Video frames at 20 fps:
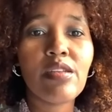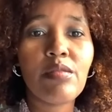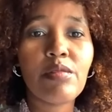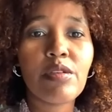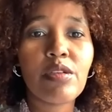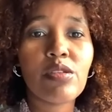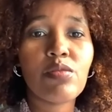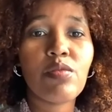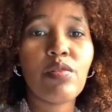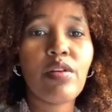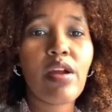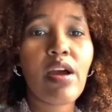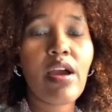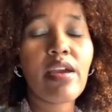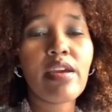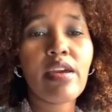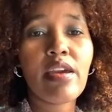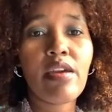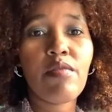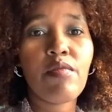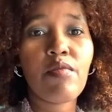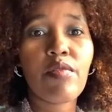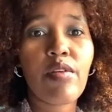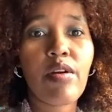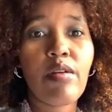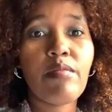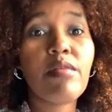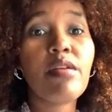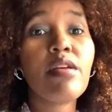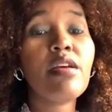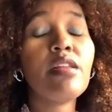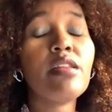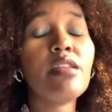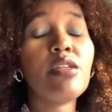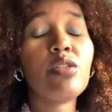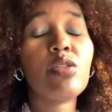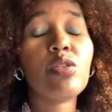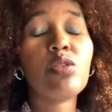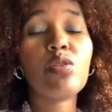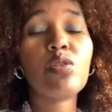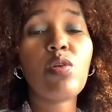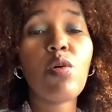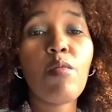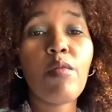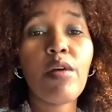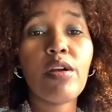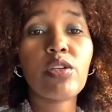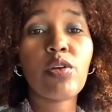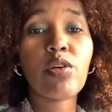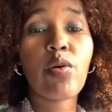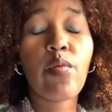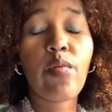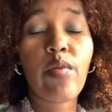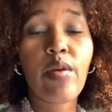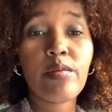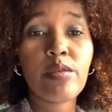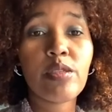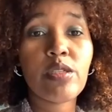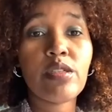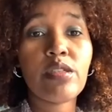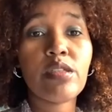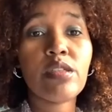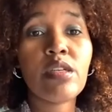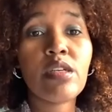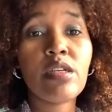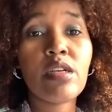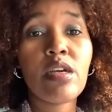because where I came from, there's so much corruption.